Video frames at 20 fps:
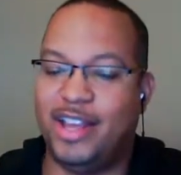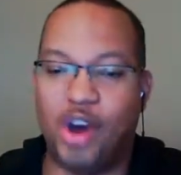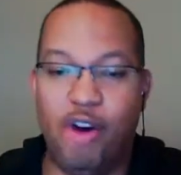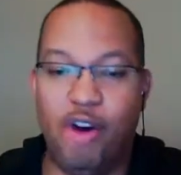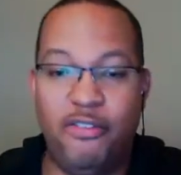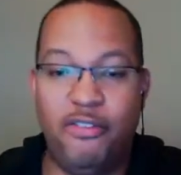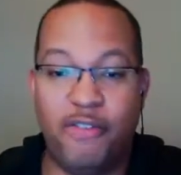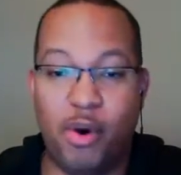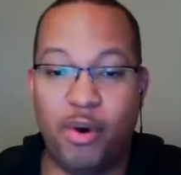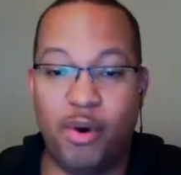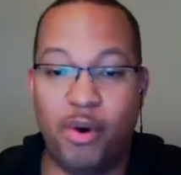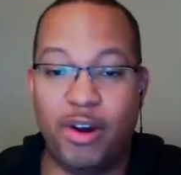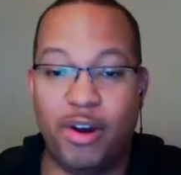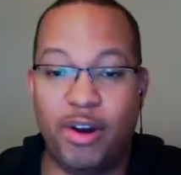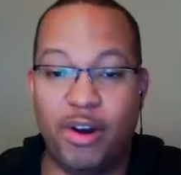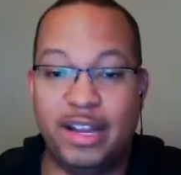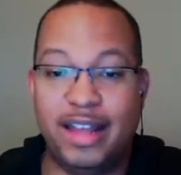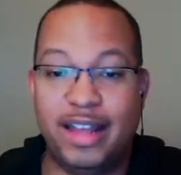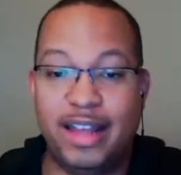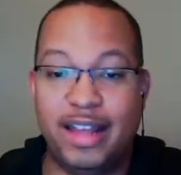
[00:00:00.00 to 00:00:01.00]
go
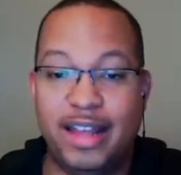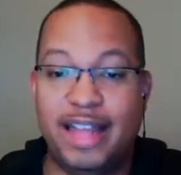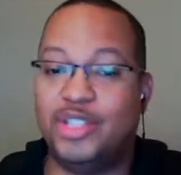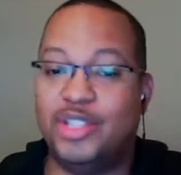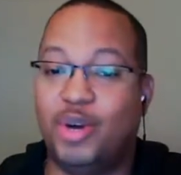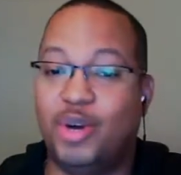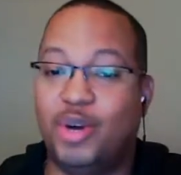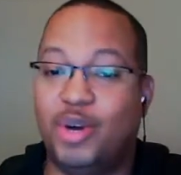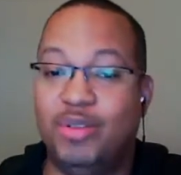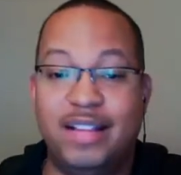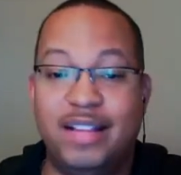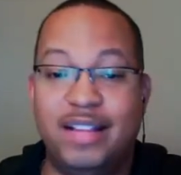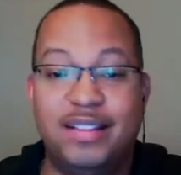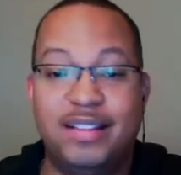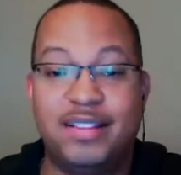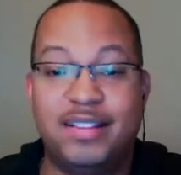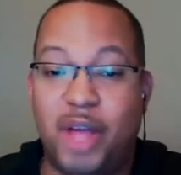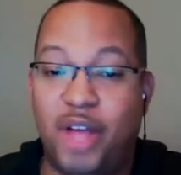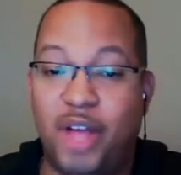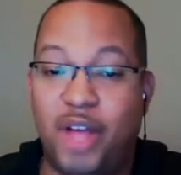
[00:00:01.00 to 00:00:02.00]
for it, and don't let
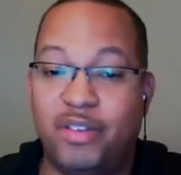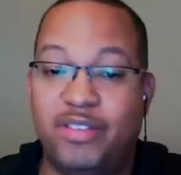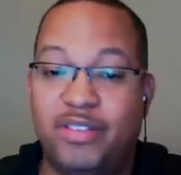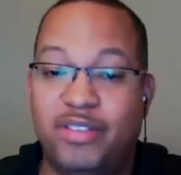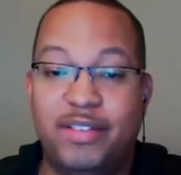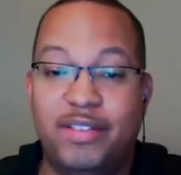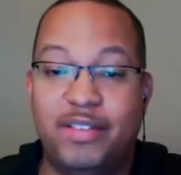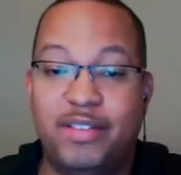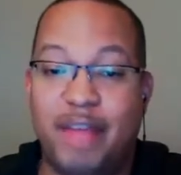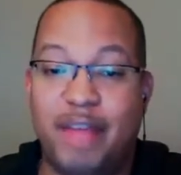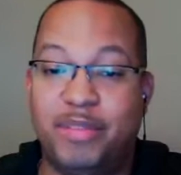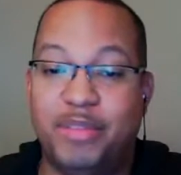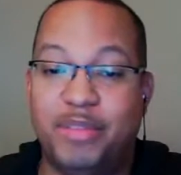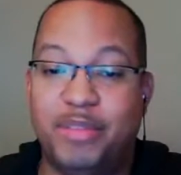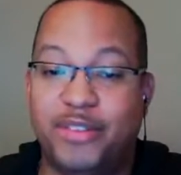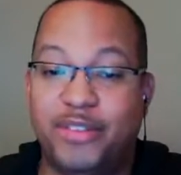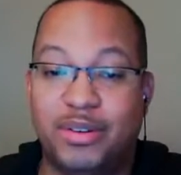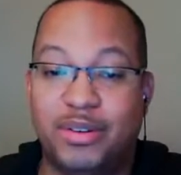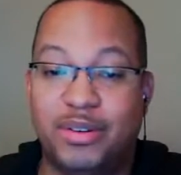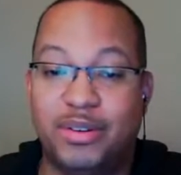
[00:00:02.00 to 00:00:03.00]
the small stuff
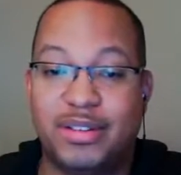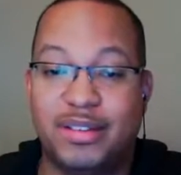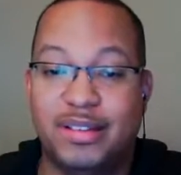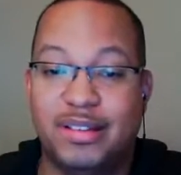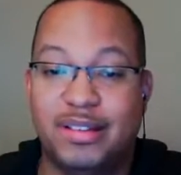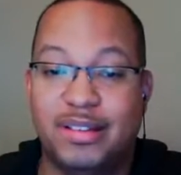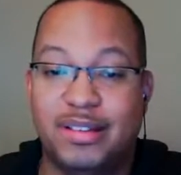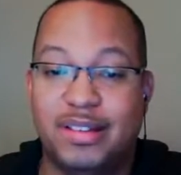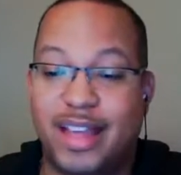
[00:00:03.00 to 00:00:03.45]
stop you, folks.